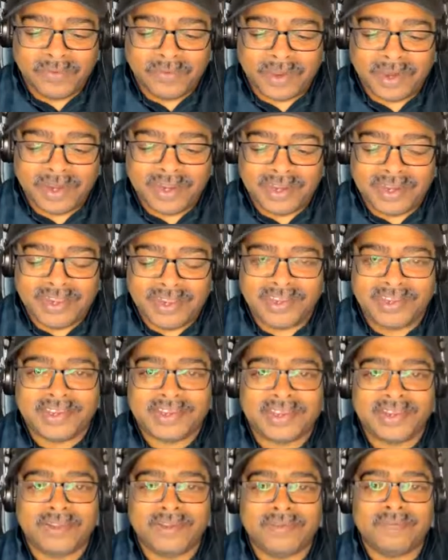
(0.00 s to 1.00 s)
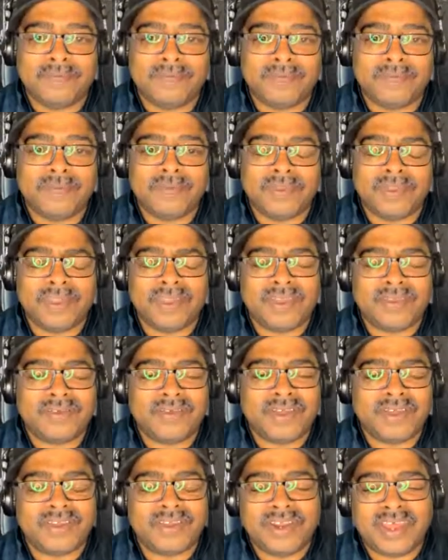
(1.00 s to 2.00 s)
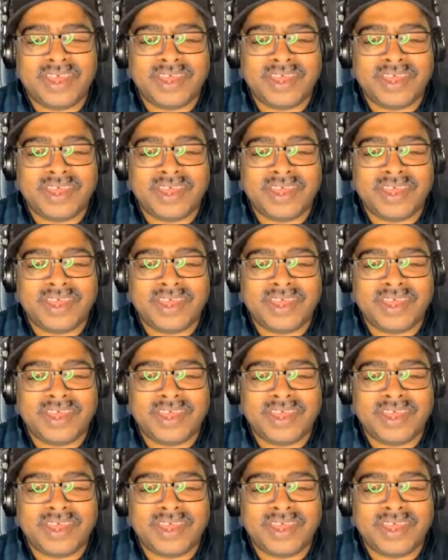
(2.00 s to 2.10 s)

one of these, well,